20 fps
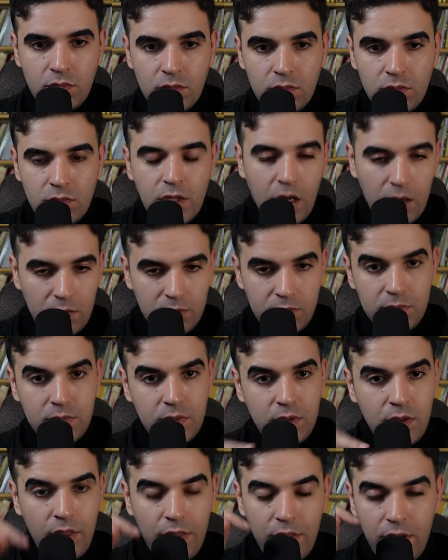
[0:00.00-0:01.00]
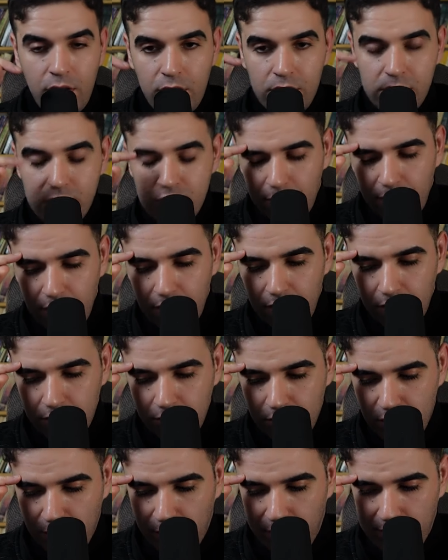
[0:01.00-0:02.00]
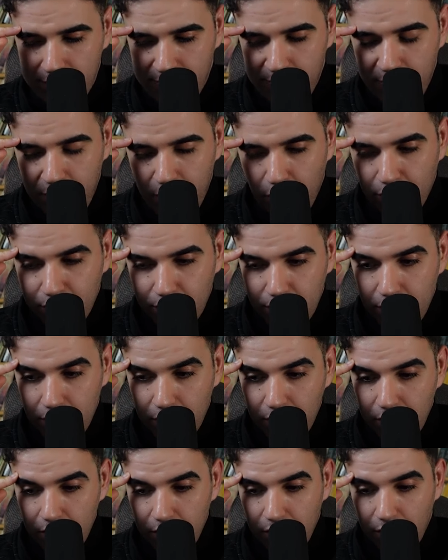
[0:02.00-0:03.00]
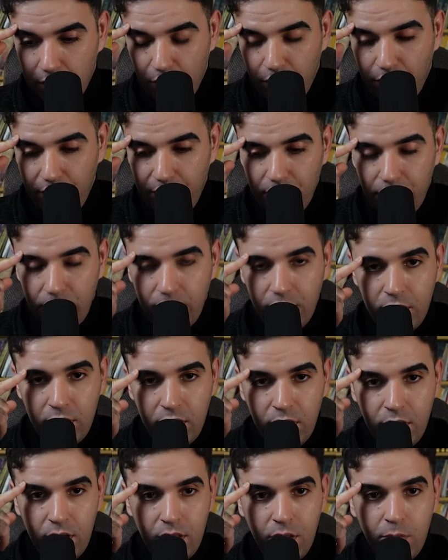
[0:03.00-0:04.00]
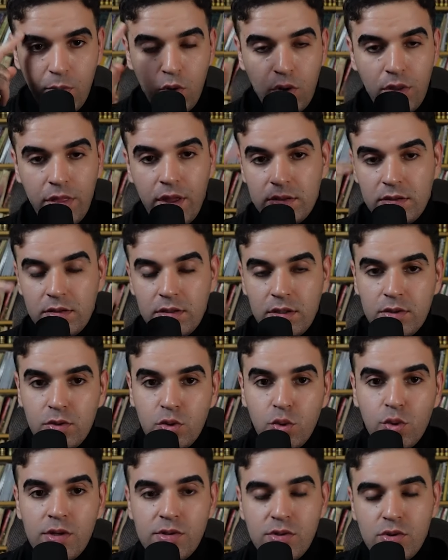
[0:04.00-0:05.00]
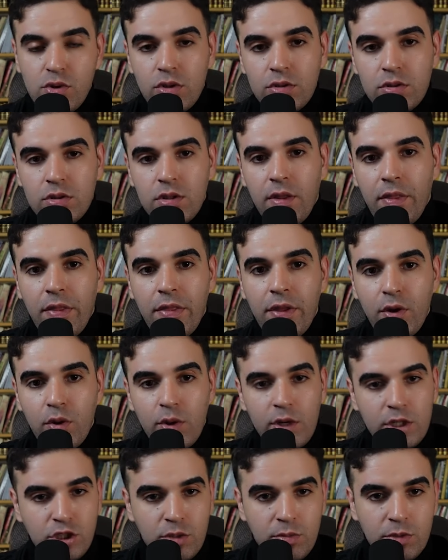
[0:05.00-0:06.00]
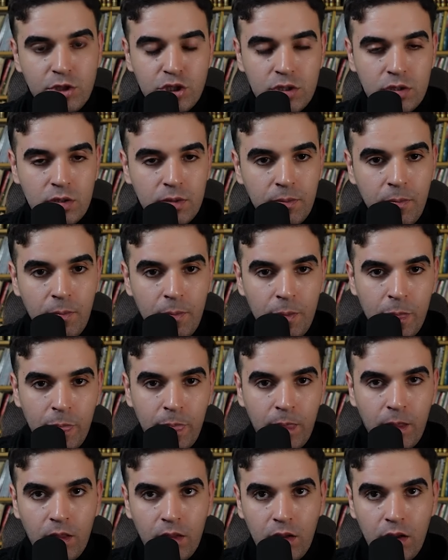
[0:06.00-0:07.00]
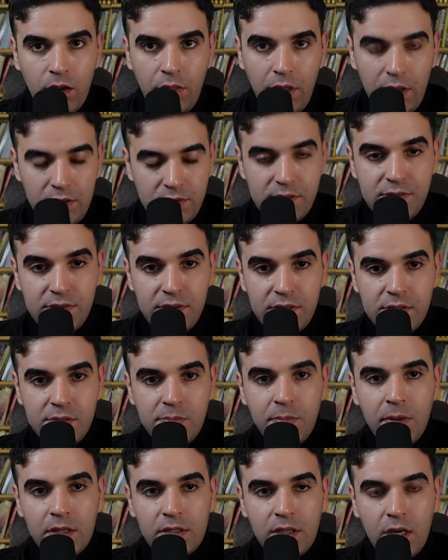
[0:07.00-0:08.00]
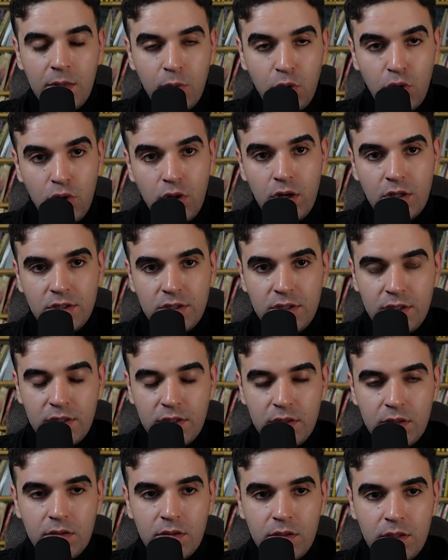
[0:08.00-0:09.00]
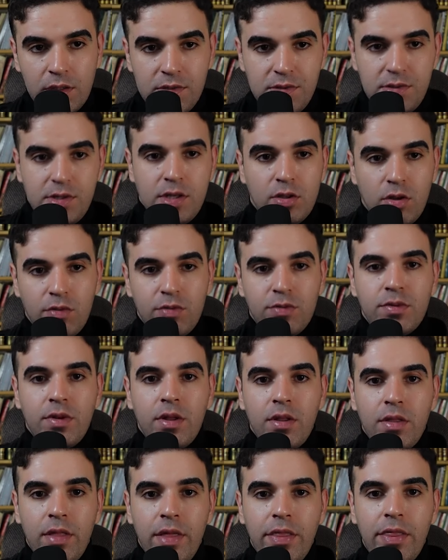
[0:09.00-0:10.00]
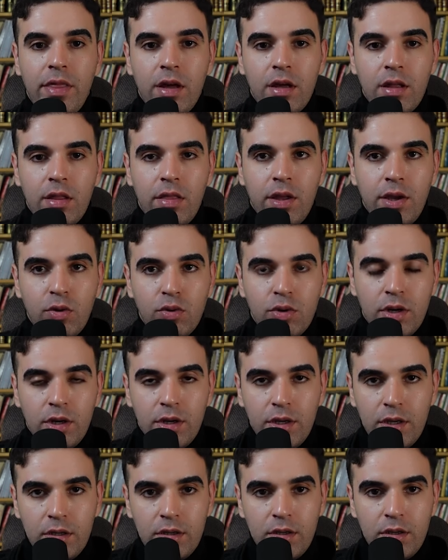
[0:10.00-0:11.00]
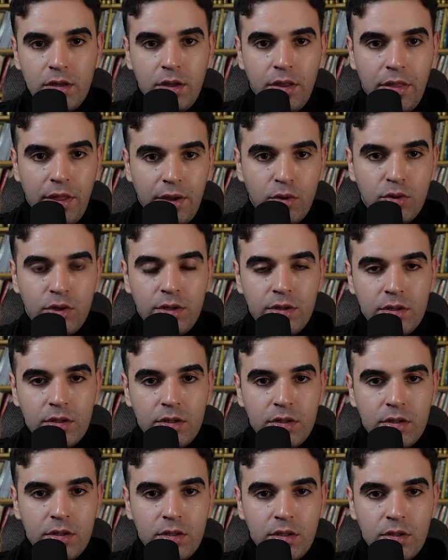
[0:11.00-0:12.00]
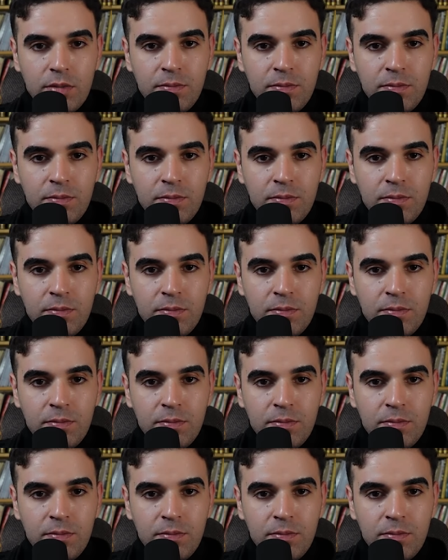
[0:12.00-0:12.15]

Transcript: Yeah, this rem- reminds me of, uh, of, the, the the book that uh, Dugans wrote, uh, the Eurasia Mission, that he seeks multipolarity instead of the the, the uni uh, the uni uh,